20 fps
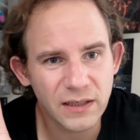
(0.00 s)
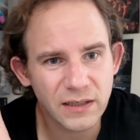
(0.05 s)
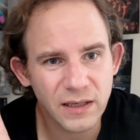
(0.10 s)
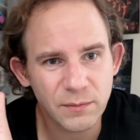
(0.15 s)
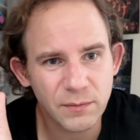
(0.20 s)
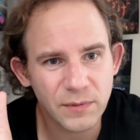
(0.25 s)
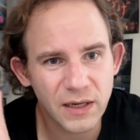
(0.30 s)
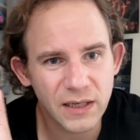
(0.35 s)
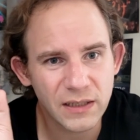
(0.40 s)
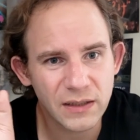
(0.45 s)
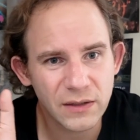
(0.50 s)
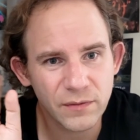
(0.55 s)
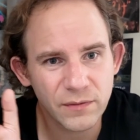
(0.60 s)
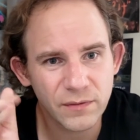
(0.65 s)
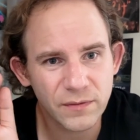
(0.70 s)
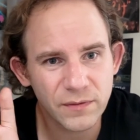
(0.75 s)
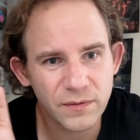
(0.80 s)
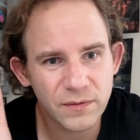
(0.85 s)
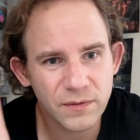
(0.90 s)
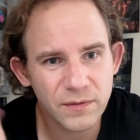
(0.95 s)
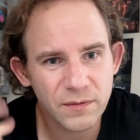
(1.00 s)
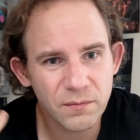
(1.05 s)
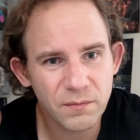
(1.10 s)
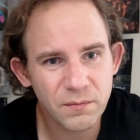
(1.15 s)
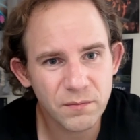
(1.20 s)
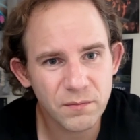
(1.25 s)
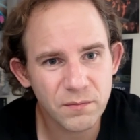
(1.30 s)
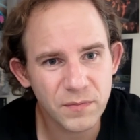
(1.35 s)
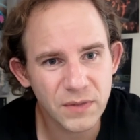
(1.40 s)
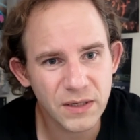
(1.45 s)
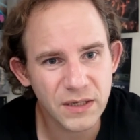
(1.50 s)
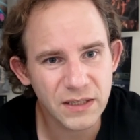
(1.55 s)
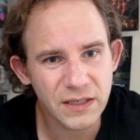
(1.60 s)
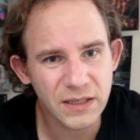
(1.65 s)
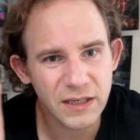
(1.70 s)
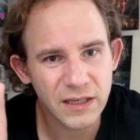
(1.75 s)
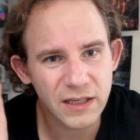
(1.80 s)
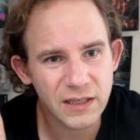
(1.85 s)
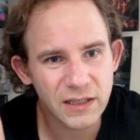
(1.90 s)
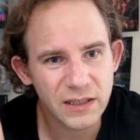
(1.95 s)
some kind of
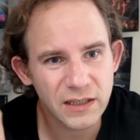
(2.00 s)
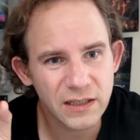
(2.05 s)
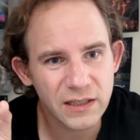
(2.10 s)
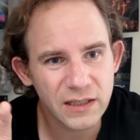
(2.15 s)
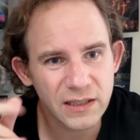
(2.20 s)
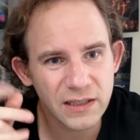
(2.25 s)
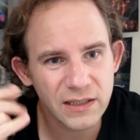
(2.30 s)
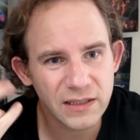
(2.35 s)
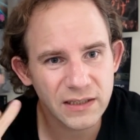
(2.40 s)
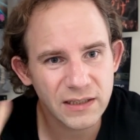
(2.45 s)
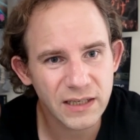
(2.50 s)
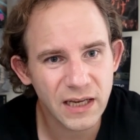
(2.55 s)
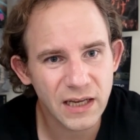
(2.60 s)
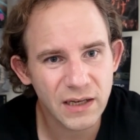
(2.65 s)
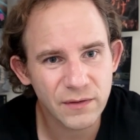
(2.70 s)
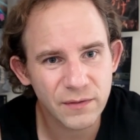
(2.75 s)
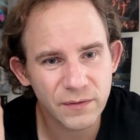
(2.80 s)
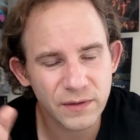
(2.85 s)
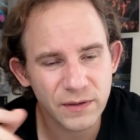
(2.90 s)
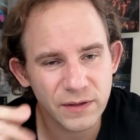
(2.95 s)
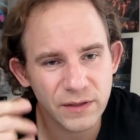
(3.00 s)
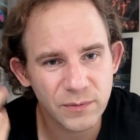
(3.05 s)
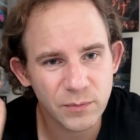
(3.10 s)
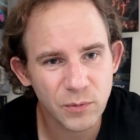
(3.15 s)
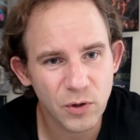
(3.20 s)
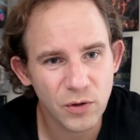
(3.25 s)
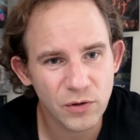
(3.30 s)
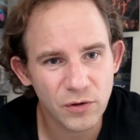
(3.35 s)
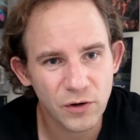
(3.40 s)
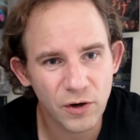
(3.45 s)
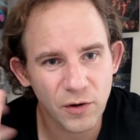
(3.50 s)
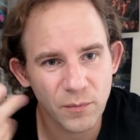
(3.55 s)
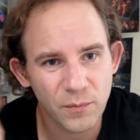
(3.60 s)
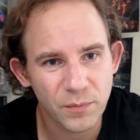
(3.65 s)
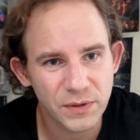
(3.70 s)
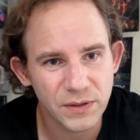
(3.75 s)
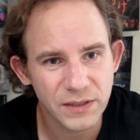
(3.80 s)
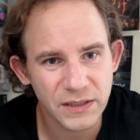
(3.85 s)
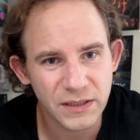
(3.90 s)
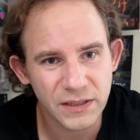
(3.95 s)
media stuff, small
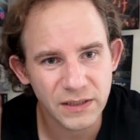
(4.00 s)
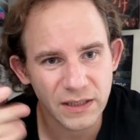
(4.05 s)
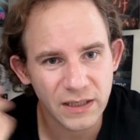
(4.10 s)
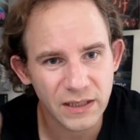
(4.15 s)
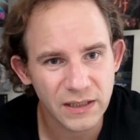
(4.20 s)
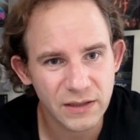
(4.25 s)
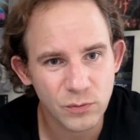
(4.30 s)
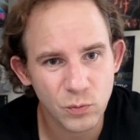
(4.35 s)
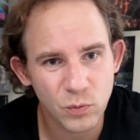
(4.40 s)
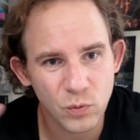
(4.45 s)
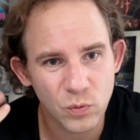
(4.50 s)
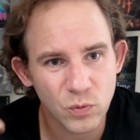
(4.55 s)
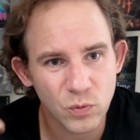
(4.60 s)
companies, and